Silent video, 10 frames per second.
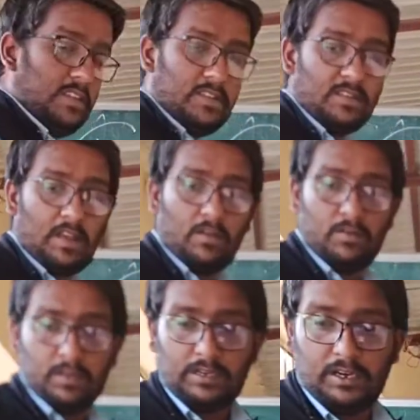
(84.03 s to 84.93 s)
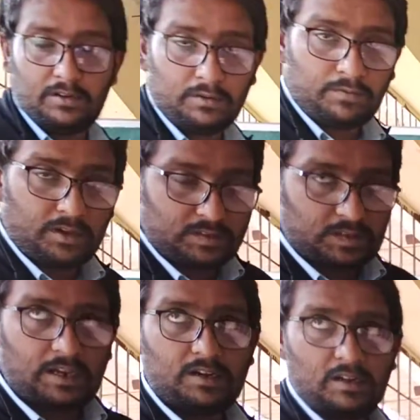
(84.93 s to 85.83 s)
this is how grid works.
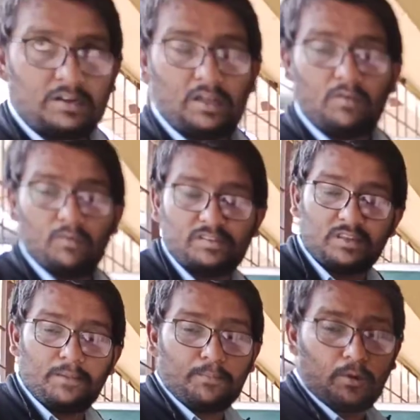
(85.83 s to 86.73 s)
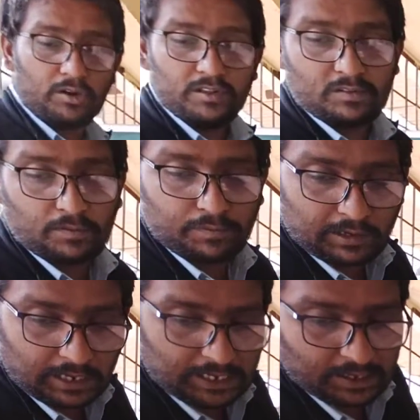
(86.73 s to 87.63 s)
And now what's the importance of
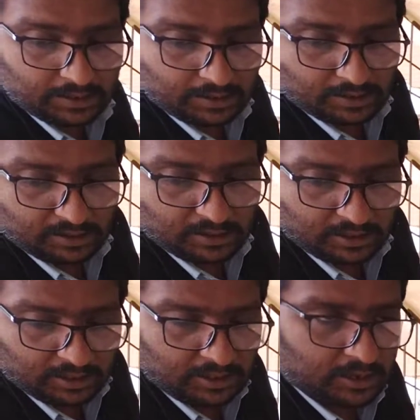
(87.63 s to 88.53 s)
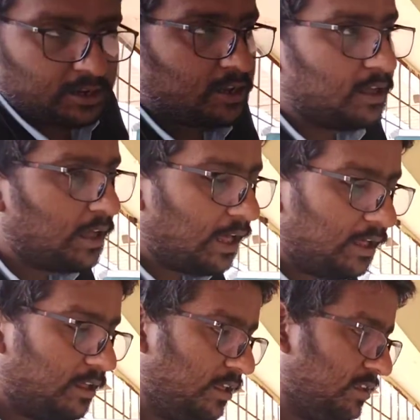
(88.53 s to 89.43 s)
grid?
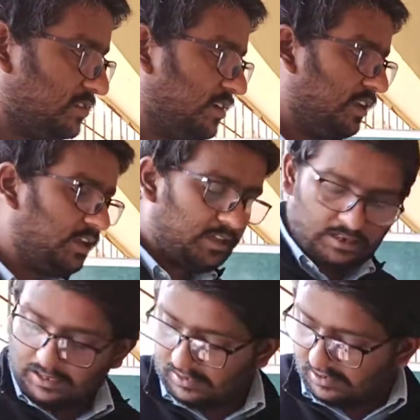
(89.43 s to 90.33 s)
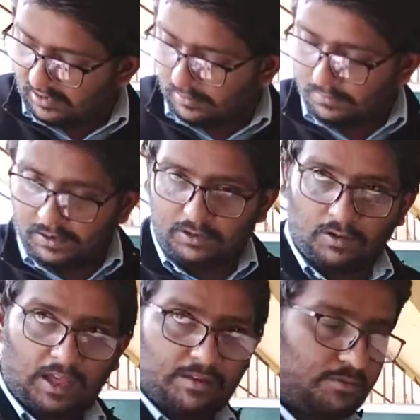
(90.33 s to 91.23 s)
In yesterday's video
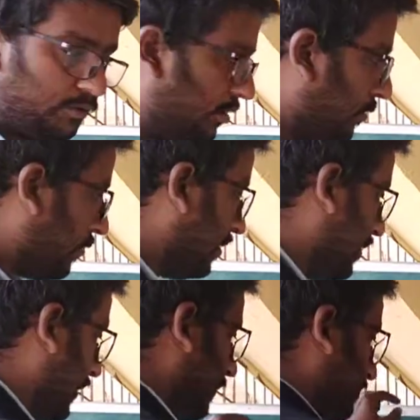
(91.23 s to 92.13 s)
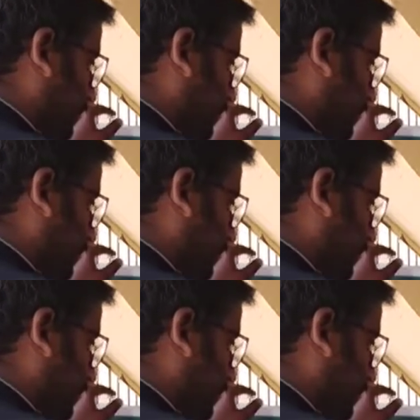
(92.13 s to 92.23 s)
I have told you one thing